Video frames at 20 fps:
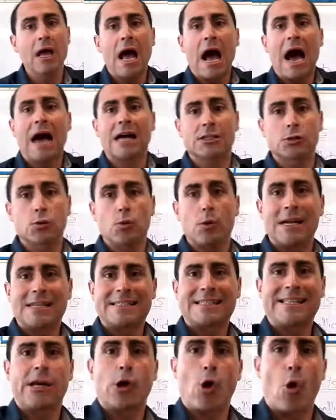as well as
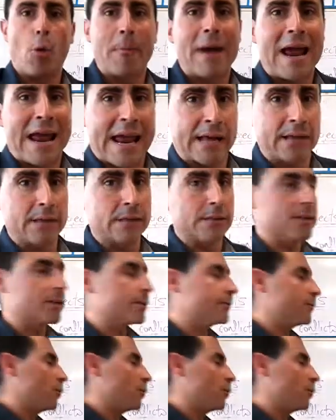the commands.